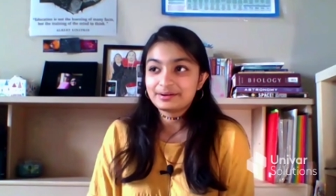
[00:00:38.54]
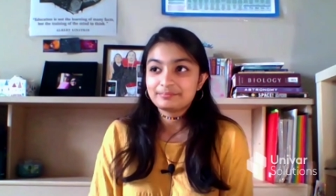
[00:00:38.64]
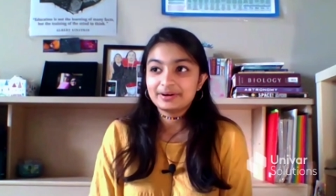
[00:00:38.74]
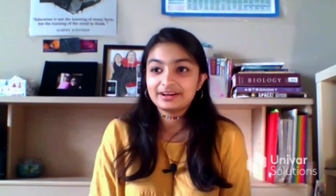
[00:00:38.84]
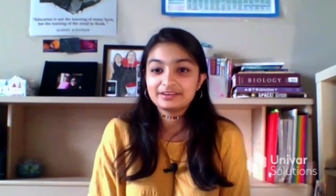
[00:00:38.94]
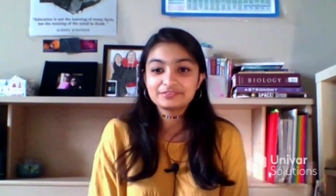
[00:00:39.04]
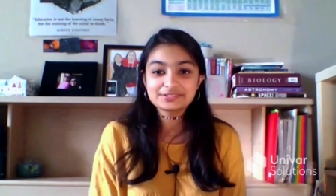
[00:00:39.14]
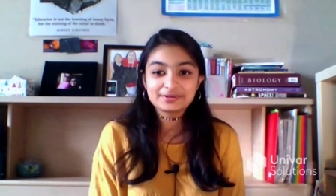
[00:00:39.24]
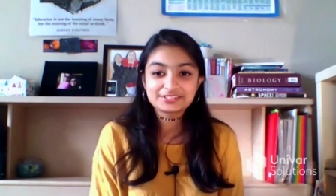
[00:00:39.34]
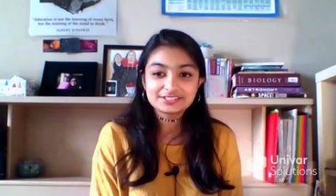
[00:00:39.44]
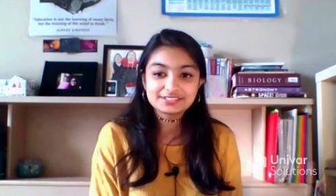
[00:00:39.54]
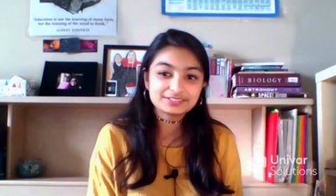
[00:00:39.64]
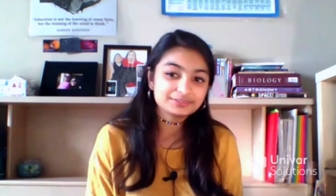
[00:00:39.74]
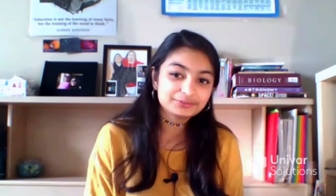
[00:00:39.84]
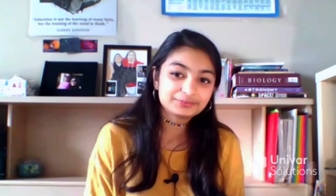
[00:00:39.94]
my first question
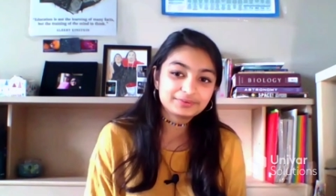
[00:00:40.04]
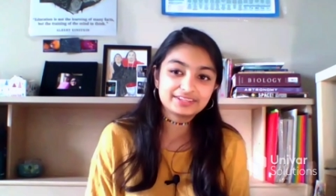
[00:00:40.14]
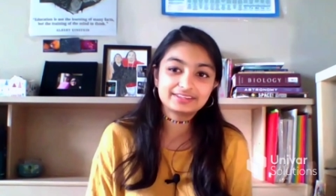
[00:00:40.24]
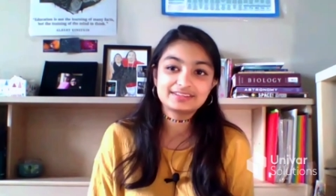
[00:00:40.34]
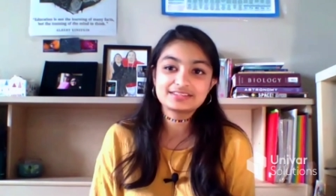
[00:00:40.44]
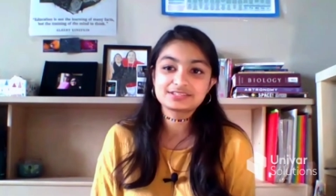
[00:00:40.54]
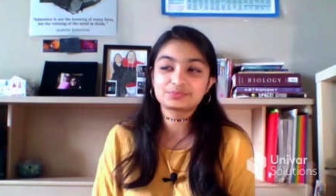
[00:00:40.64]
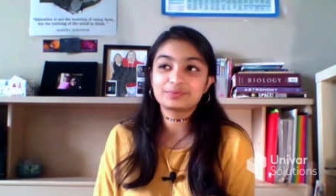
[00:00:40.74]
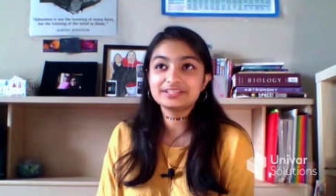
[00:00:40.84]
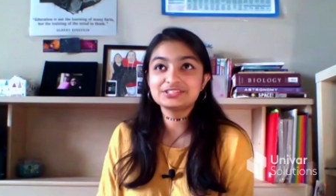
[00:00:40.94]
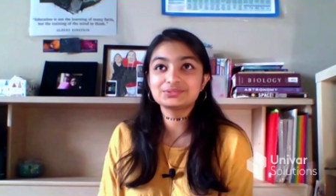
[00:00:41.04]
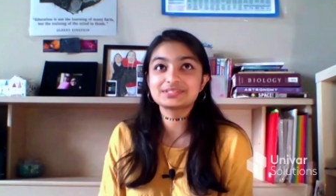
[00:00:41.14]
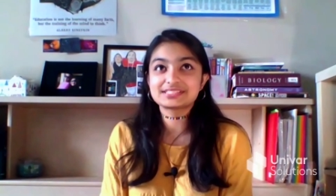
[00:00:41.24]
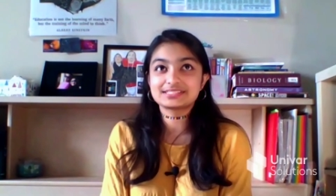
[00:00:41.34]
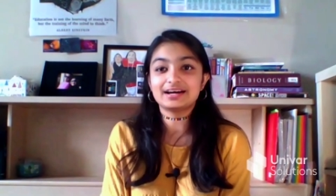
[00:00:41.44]
to you is when did you
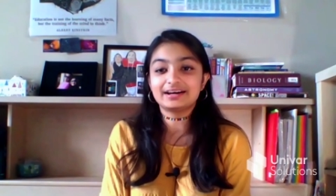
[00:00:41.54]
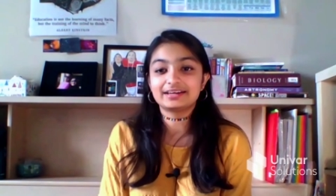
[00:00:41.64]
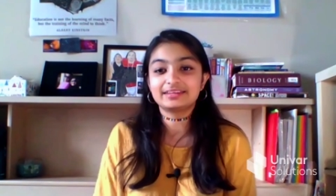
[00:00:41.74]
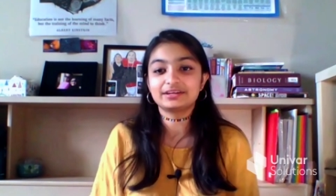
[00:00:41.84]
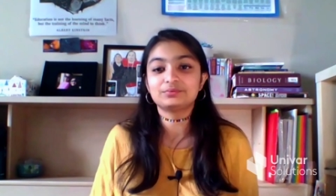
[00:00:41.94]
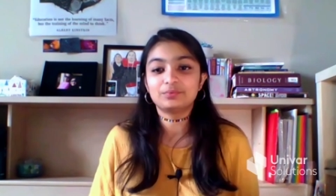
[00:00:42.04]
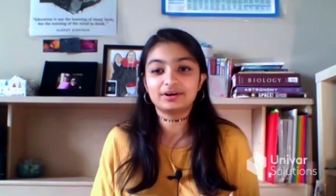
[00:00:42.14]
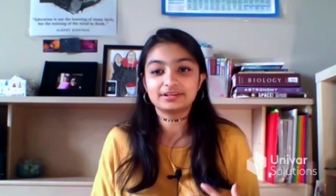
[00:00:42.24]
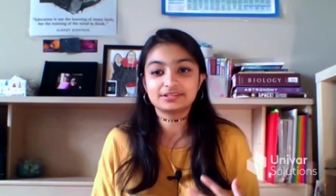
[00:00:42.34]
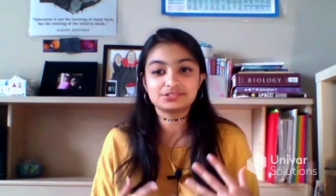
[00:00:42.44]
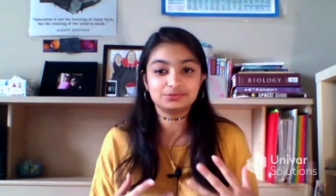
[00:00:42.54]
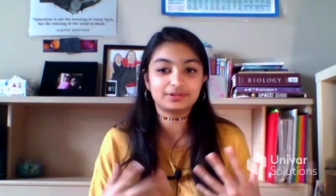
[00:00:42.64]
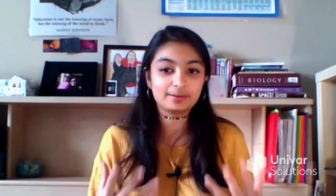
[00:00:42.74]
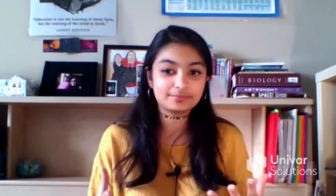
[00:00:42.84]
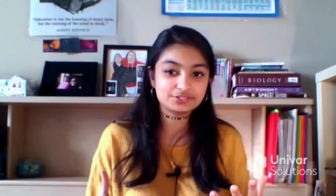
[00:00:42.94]
decide that you wanted to do
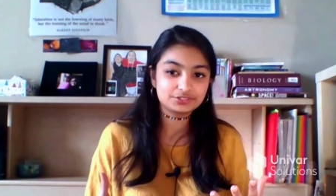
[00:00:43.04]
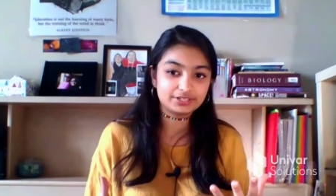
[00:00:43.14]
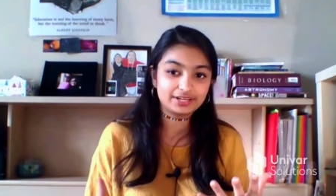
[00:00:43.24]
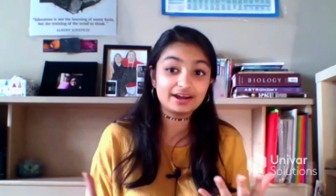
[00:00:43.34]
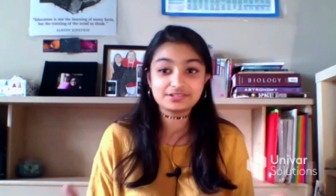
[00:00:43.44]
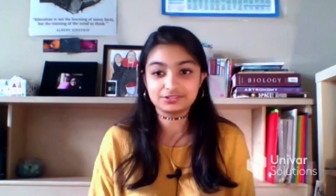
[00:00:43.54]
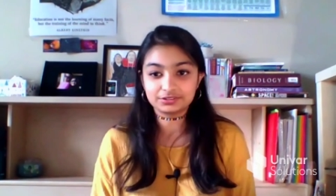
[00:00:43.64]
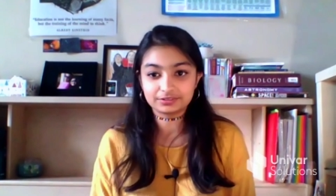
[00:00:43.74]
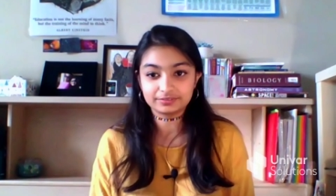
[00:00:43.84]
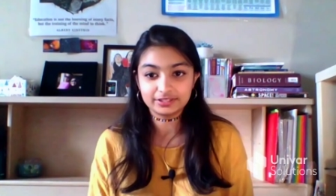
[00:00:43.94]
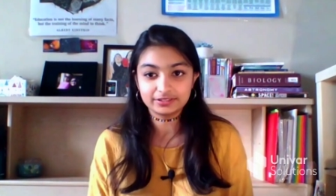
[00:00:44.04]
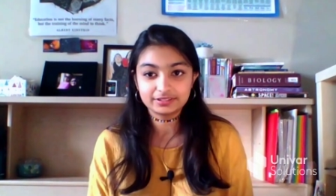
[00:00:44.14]
chemistry as your career?